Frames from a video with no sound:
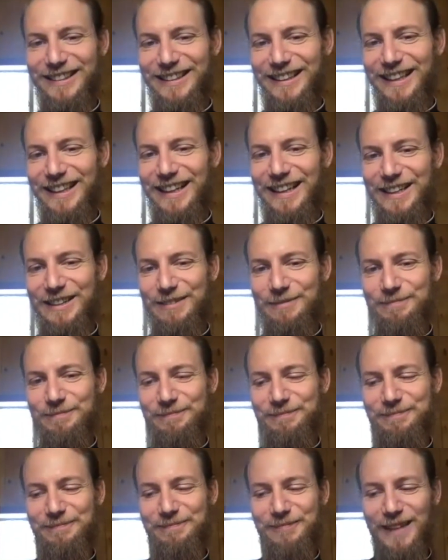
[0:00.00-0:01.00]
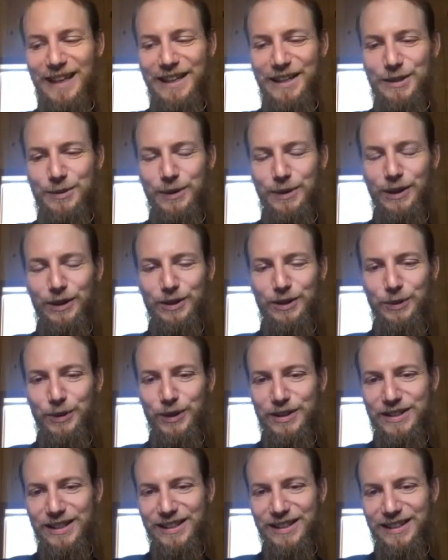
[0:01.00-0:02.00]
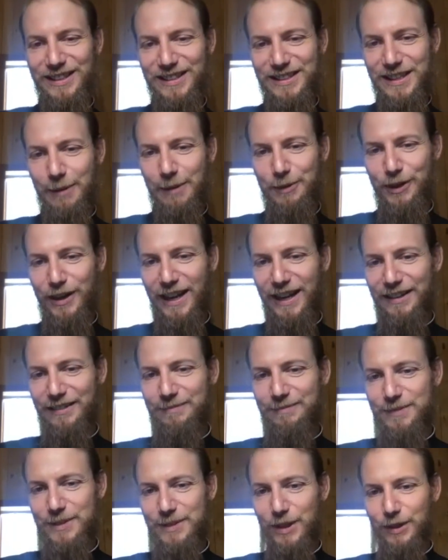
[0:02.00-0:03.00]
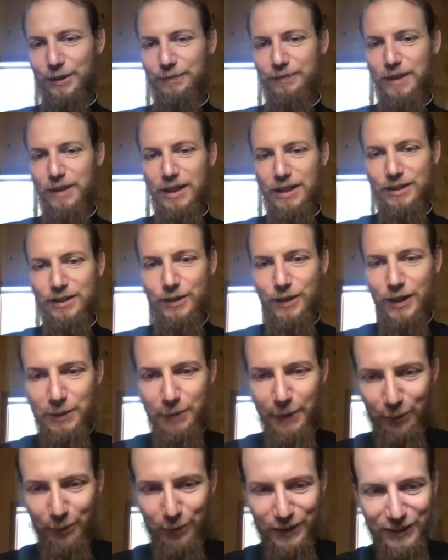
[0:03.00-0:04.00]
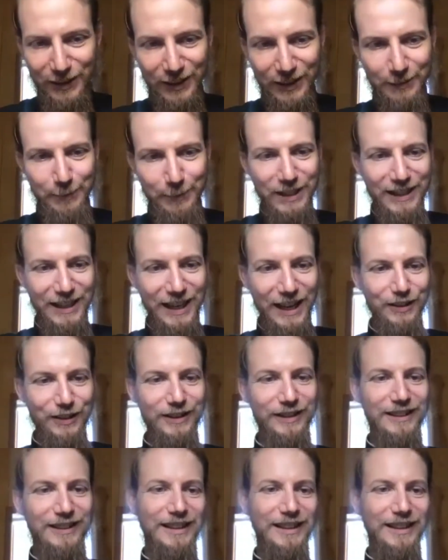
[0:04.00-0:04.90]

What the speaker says: And as we look towards the summer ahead. So it's great to be able to be together.